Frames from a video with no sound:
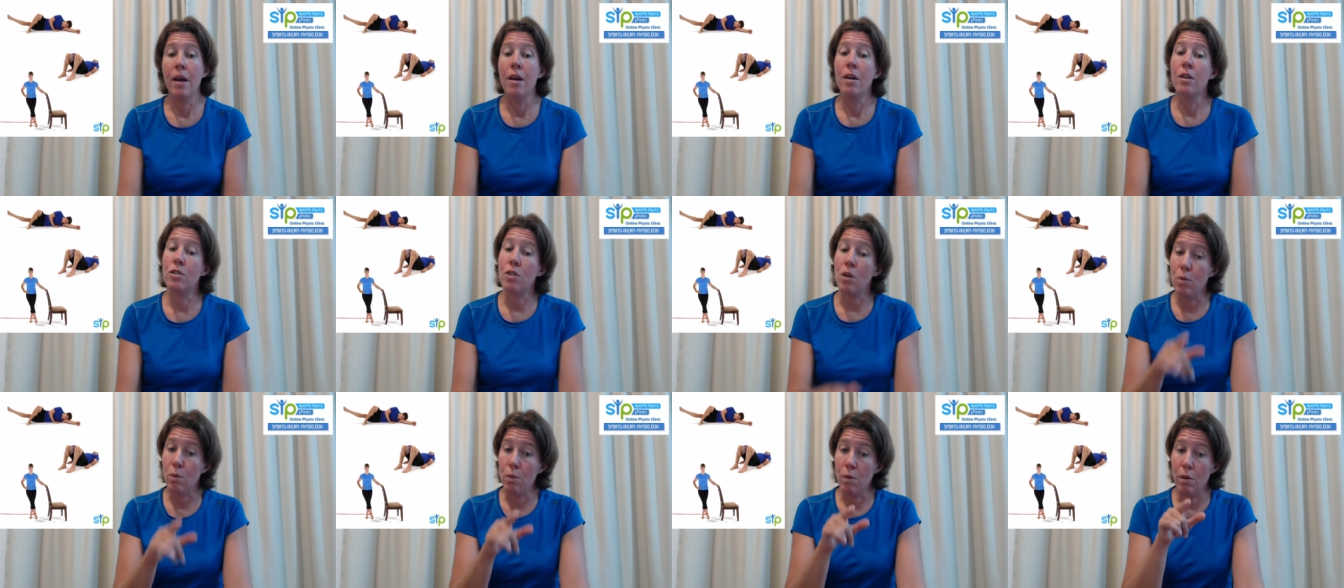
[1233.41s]

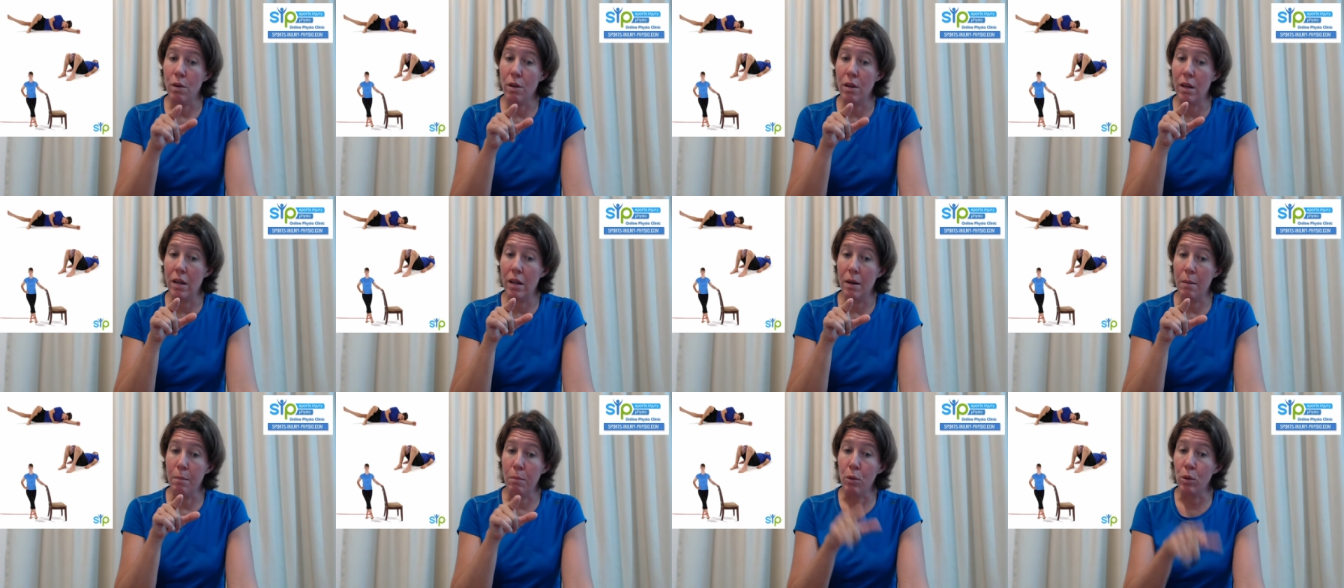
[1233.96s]
So
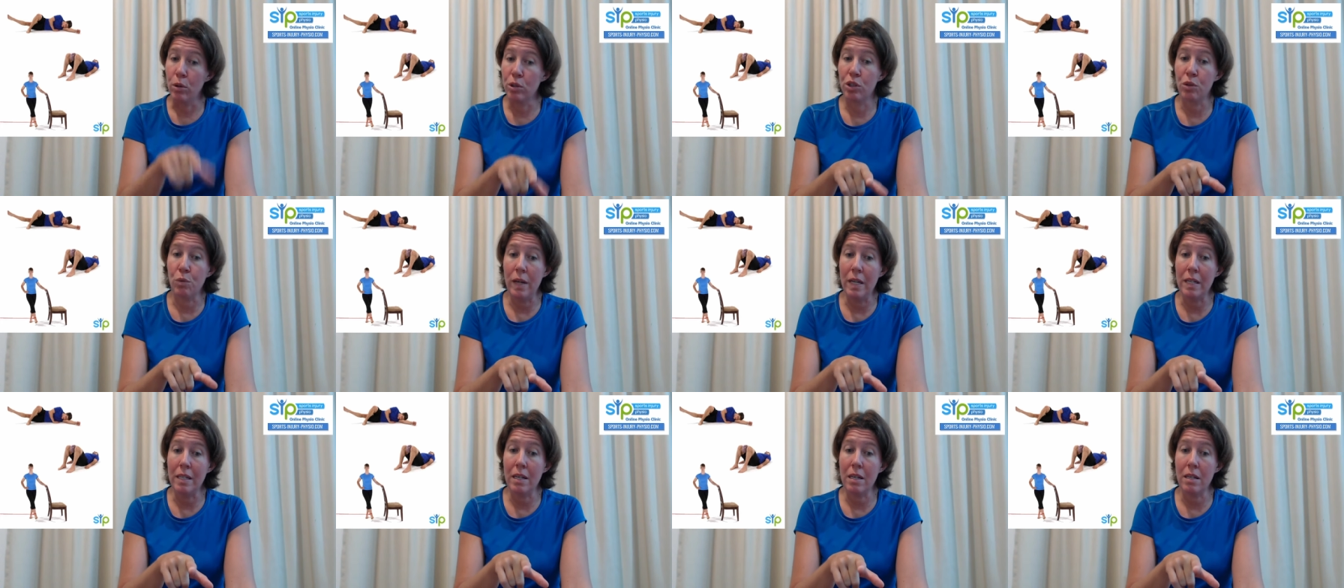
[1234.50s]
ball
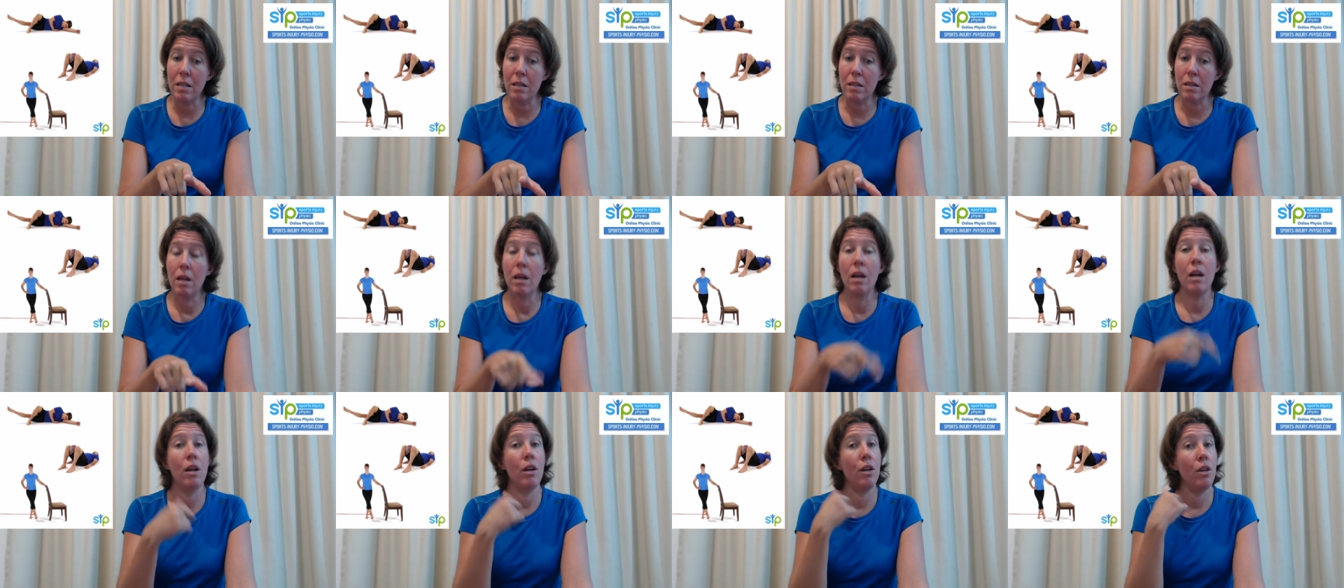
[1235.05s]
squeezes,
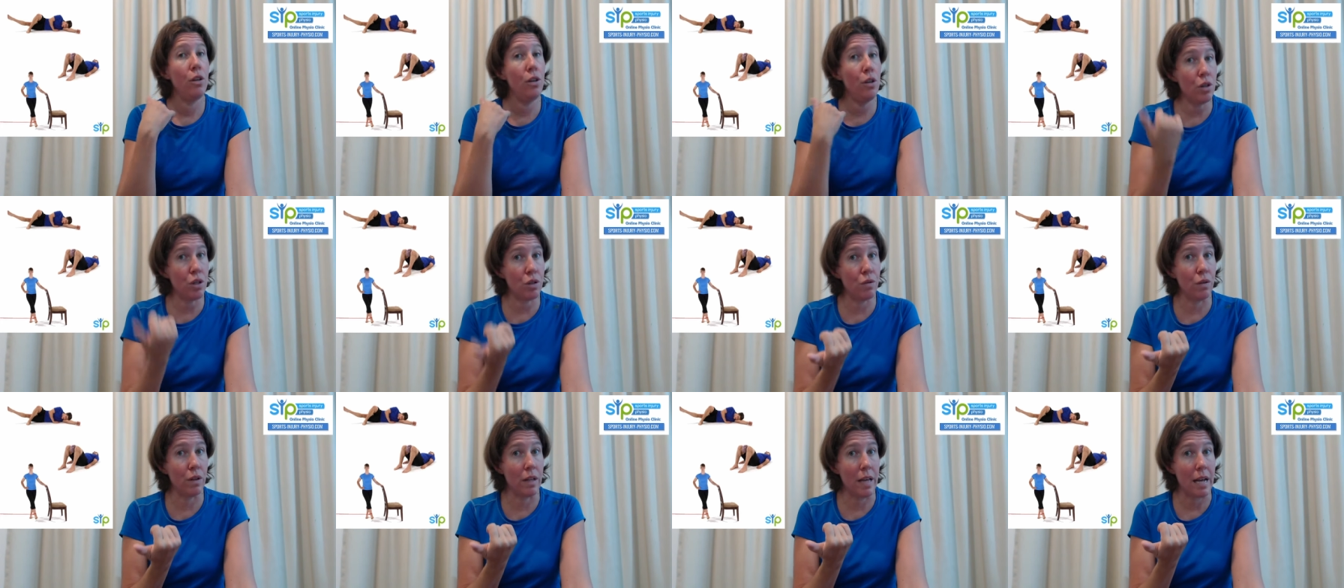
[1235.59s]

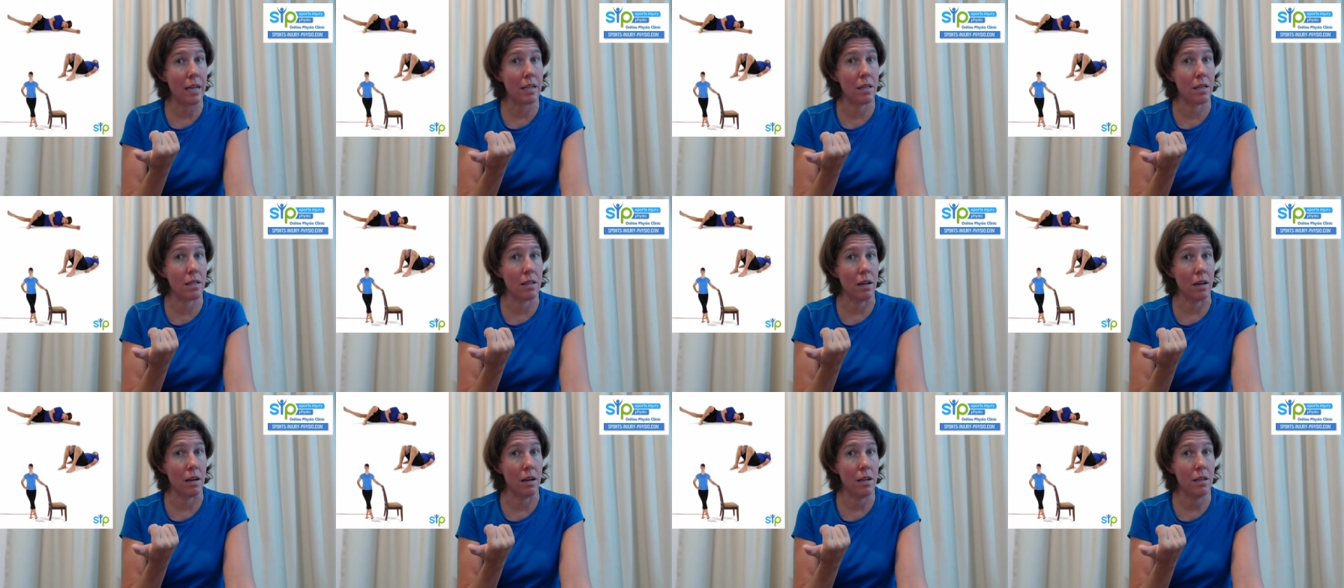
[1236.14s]
useful
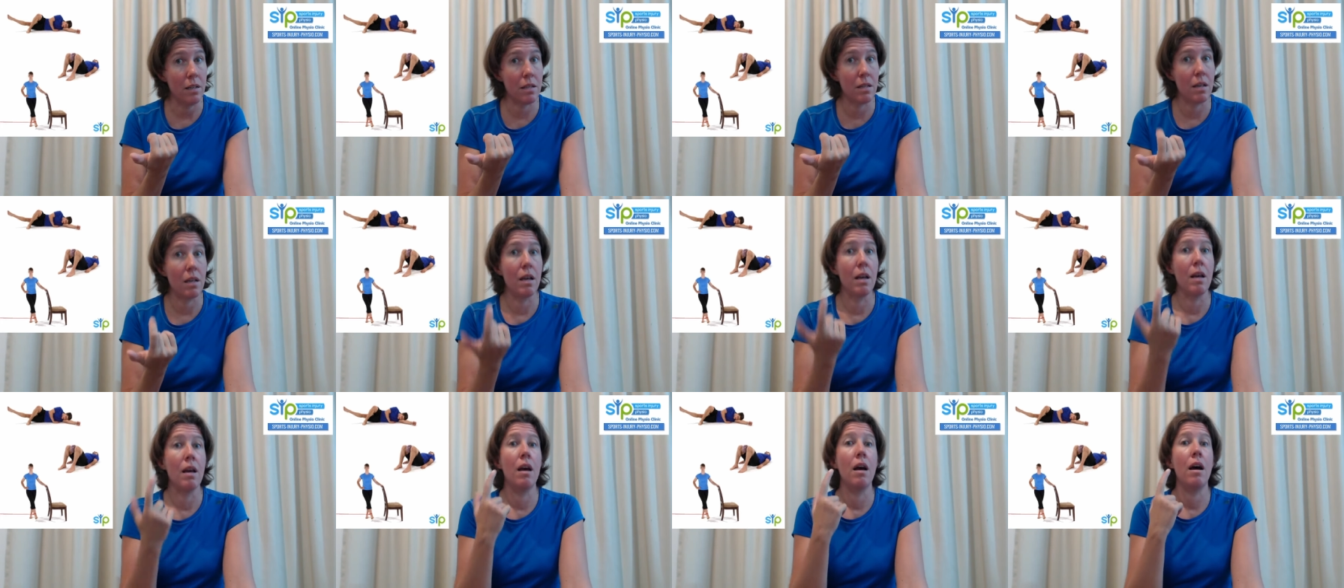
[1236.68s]
exercise,
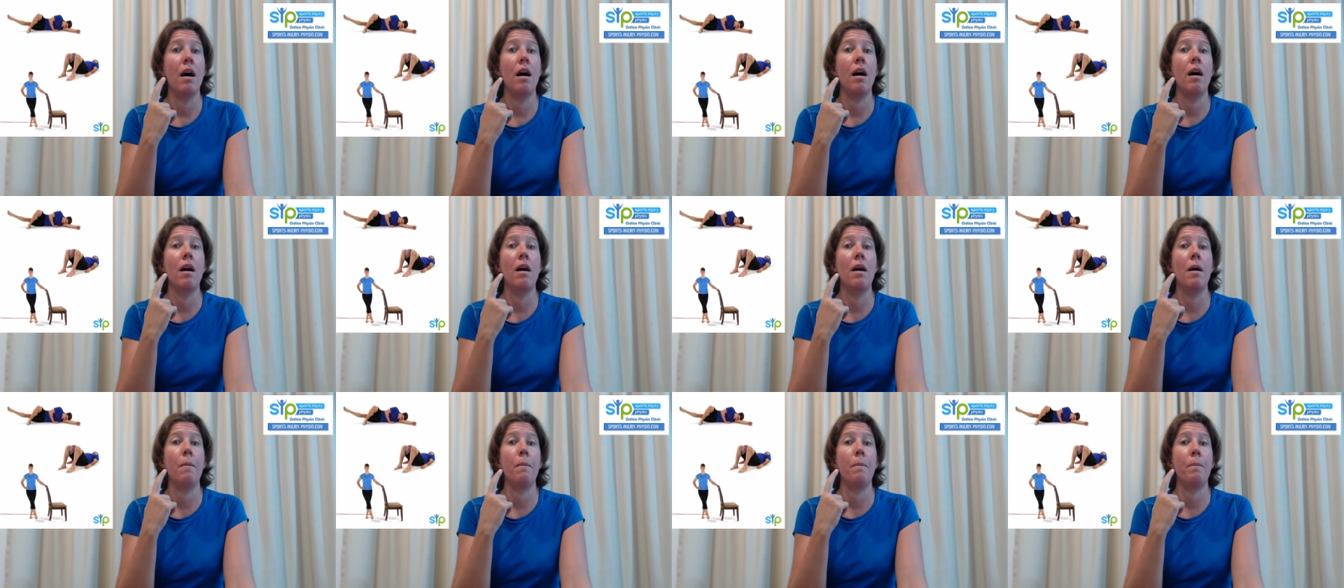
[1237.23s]

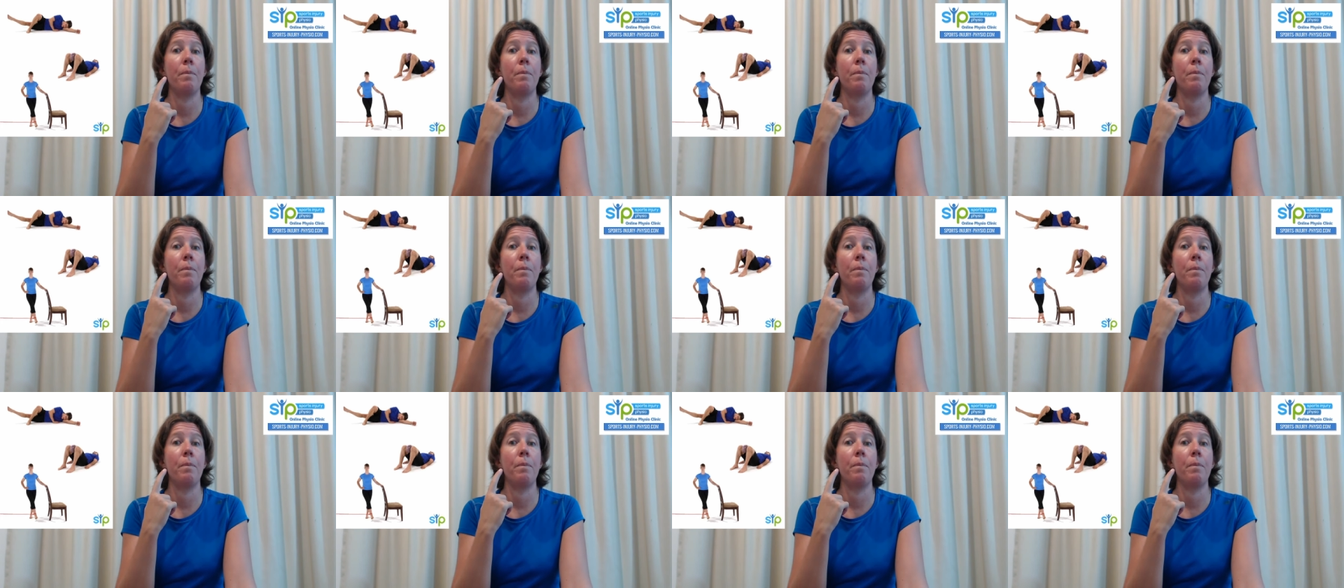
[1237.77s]
but